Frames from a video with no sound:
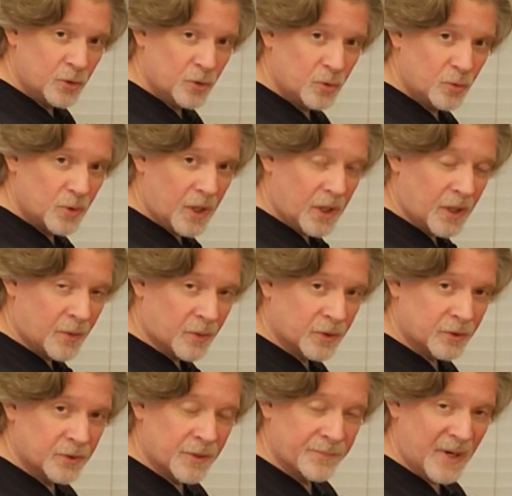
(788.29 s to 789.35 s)

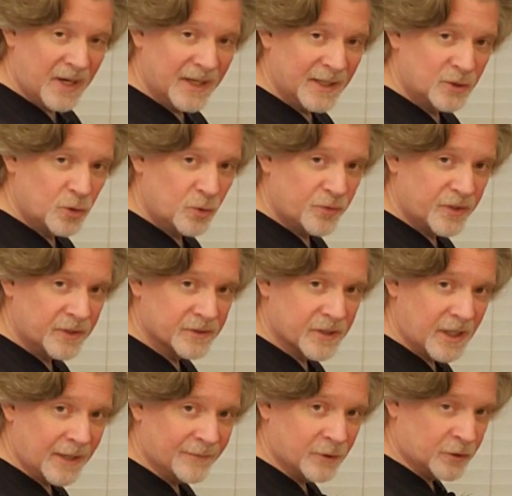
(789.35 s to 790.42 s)
we're combining two things
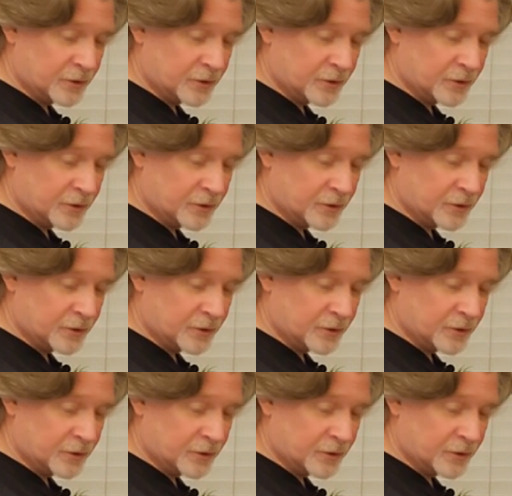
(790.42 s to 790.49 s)
that I've